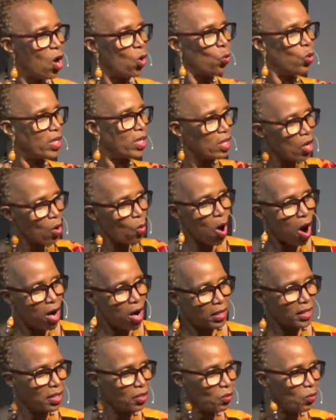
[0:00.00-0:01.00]
We are
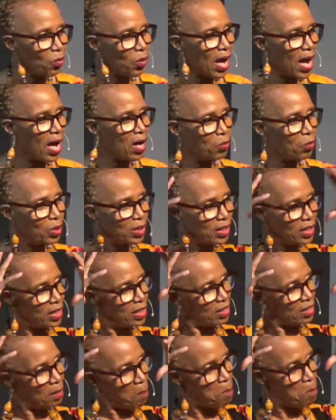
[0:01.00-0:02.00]
walking around with
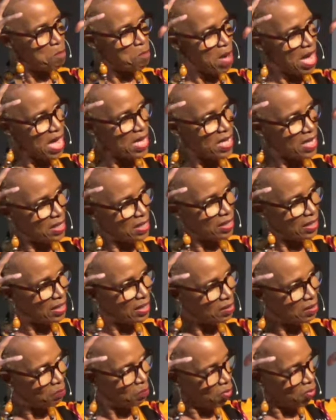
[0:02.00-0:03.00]
these
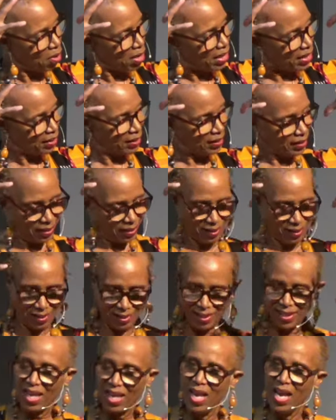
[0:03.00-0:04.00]
amazing
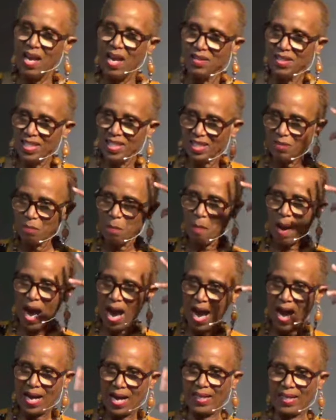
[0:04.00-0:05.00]
brains, these
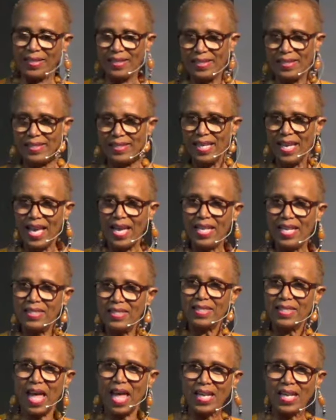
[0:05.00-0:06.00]
minds.
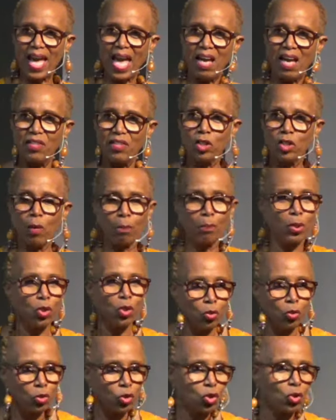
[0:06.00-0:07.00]
It's like having a
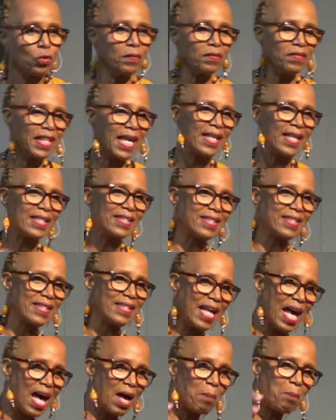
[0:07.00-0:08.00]
Bluetooth that is
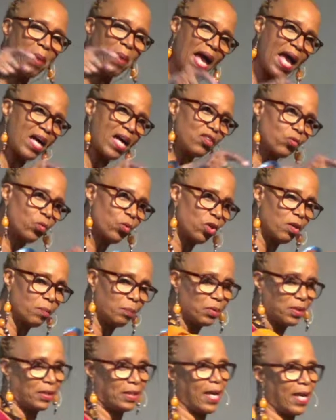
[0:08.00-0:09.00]
not password
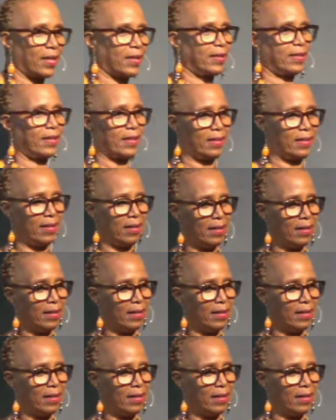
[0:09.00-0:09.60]
protected.